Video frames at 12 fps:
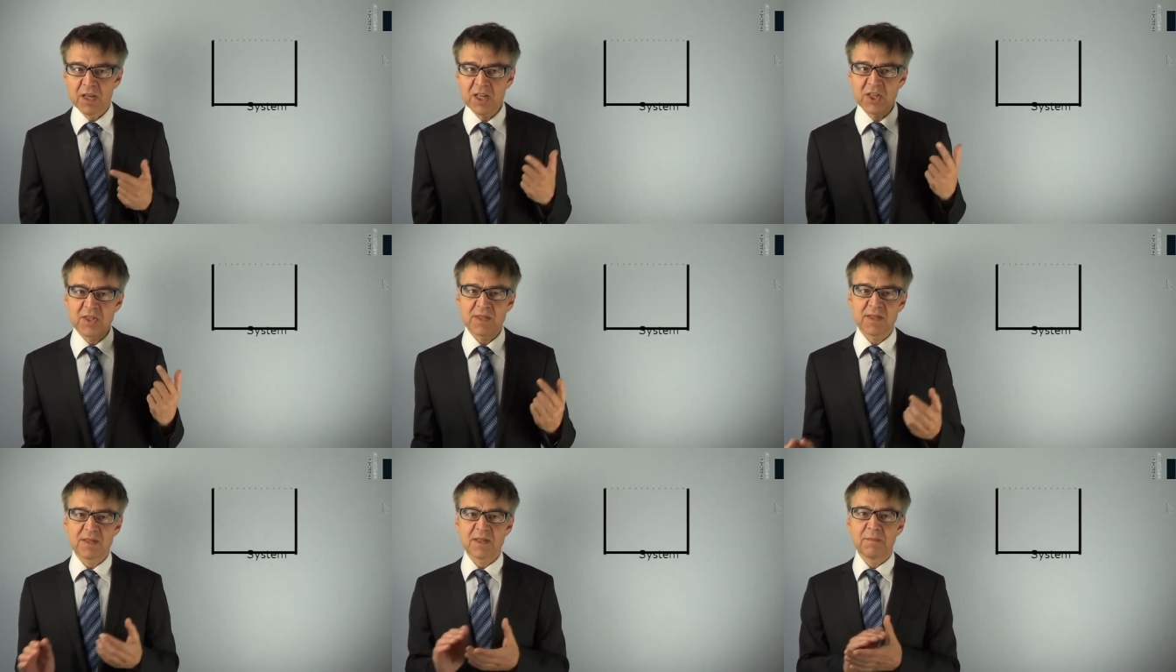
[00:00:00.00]
Each
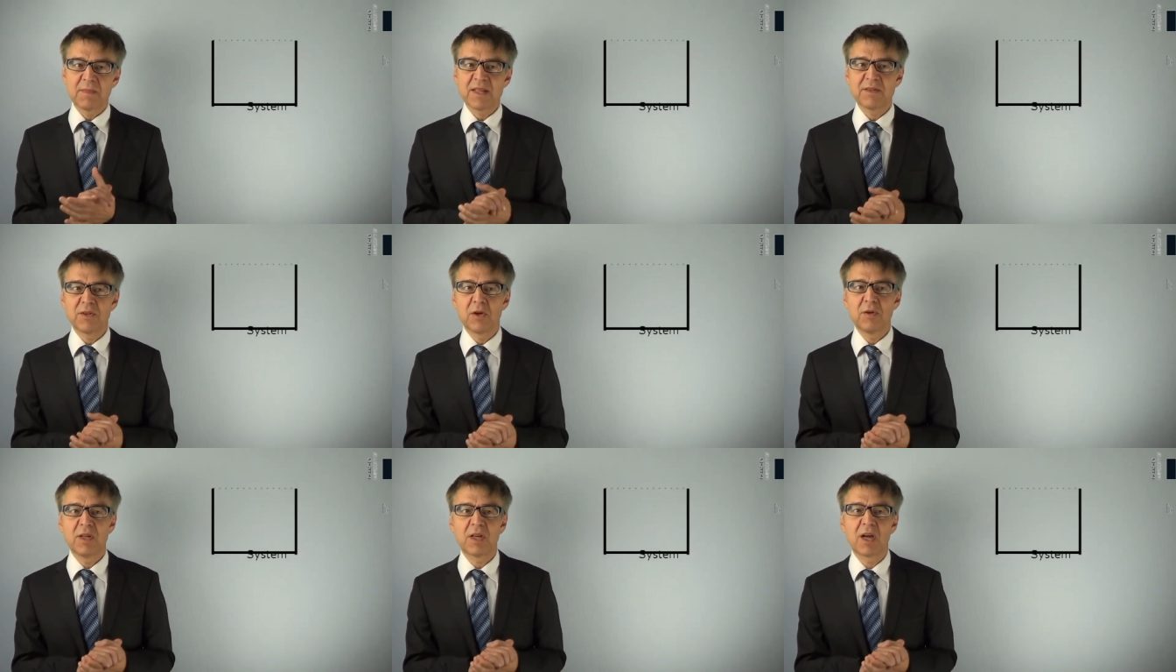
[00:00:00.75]
system does not
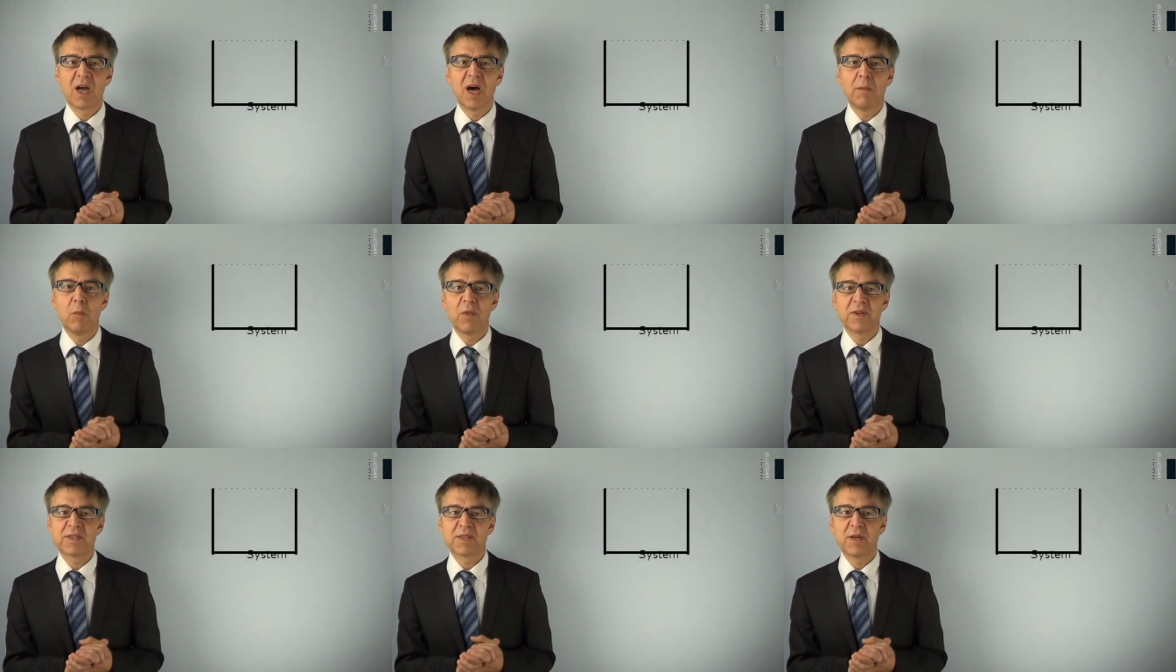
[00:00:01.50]
only come
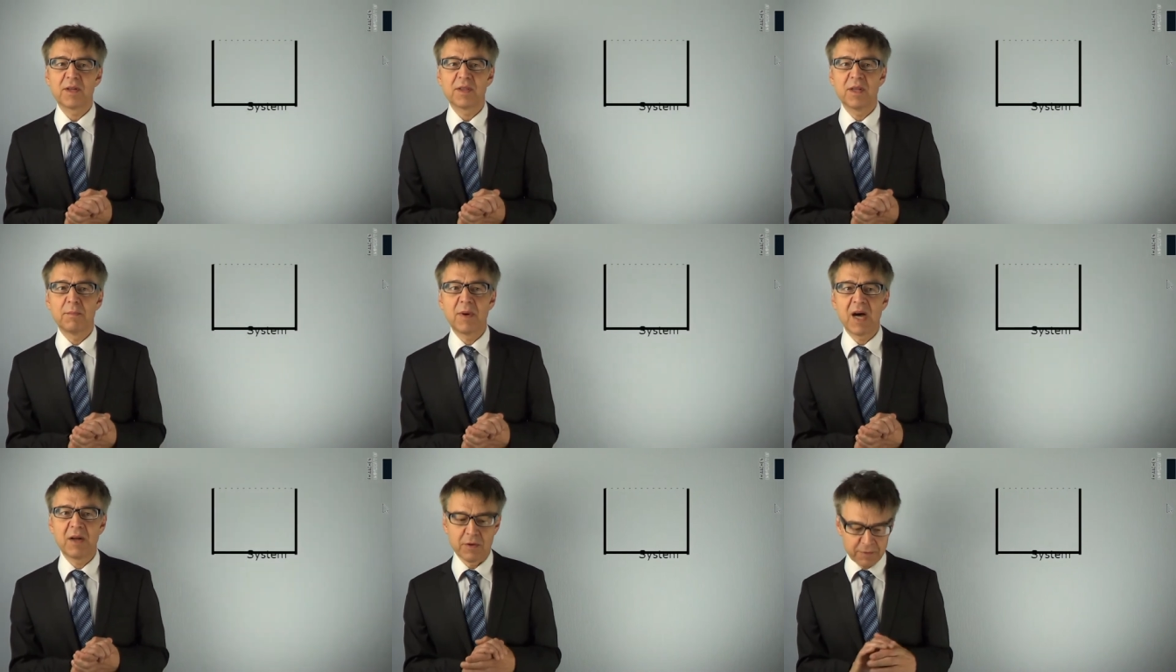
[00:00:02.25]
with a certain
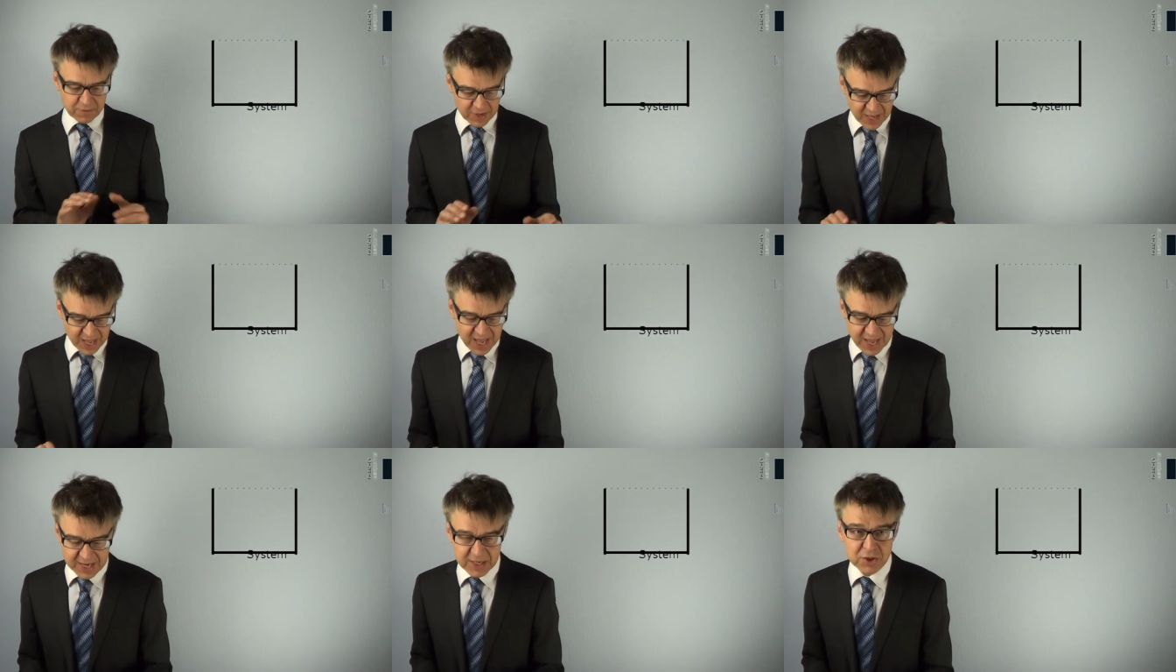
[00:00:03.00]
amount of
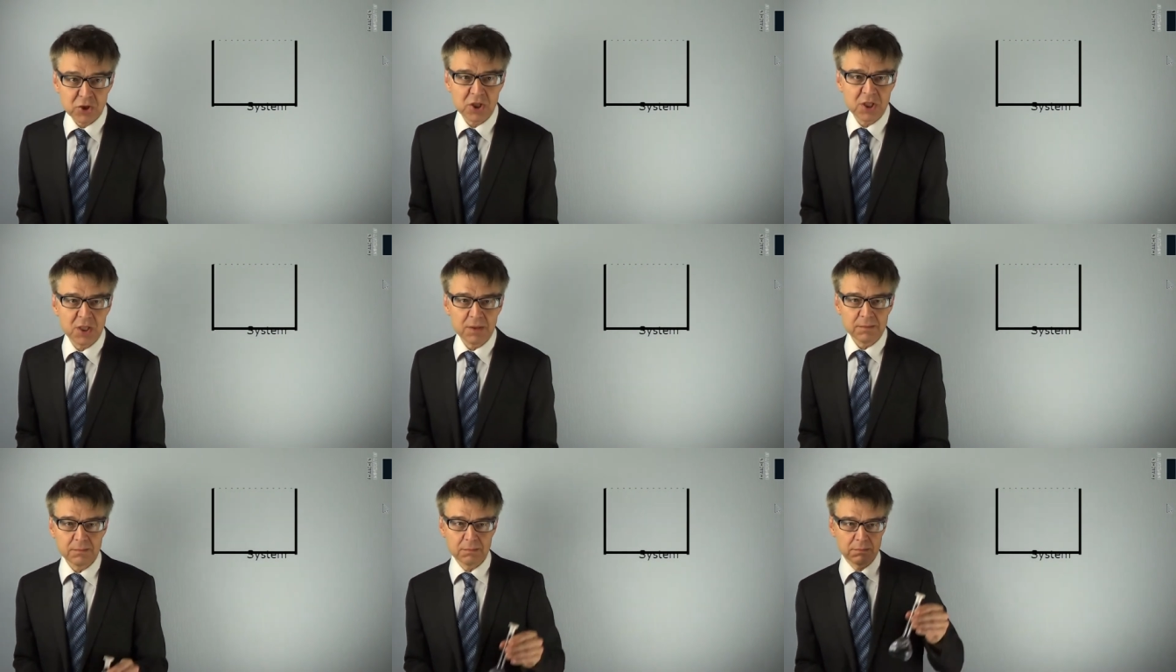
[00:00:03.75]

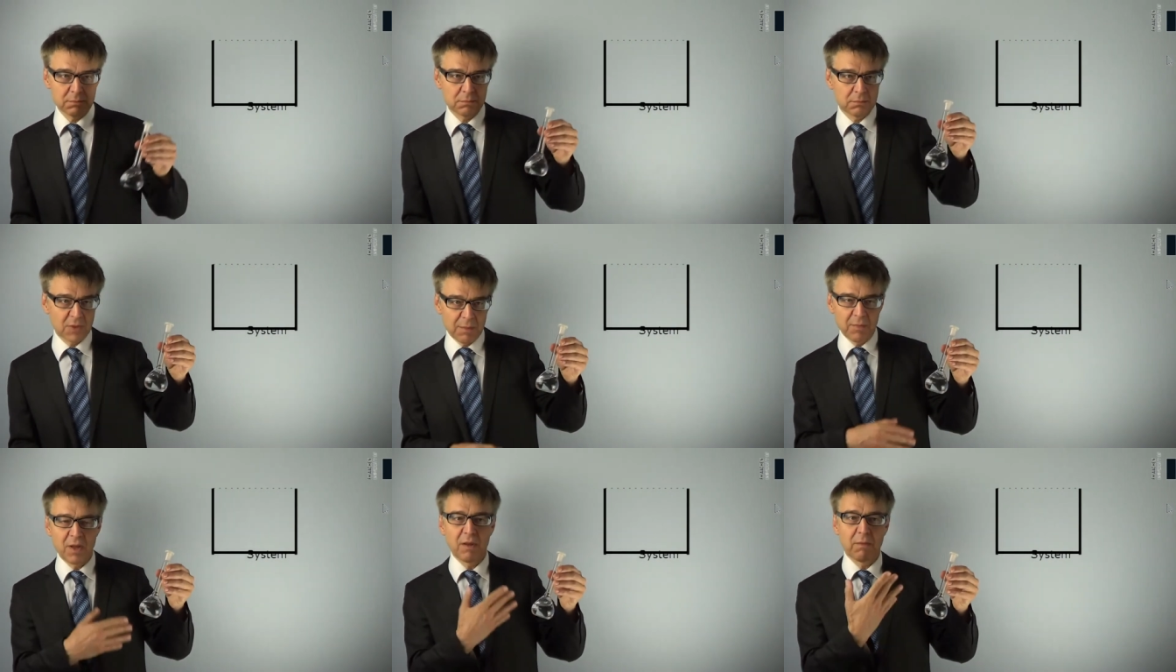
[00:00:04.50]
energy,
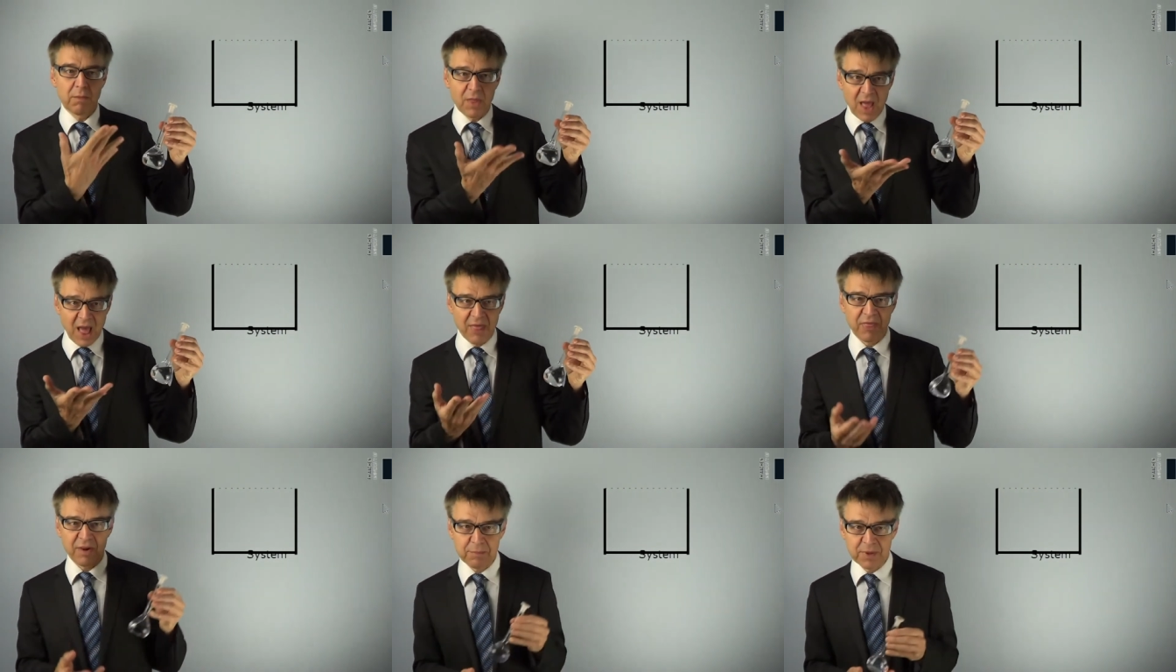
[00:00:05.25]
namely the
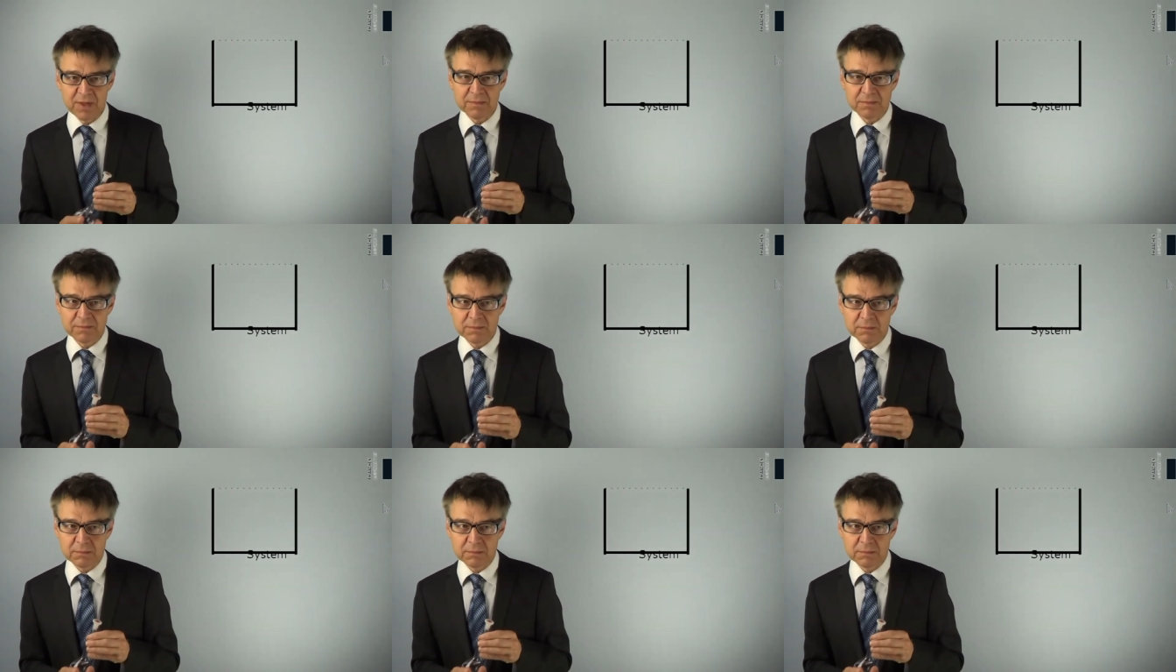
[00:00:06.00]
enthalpy,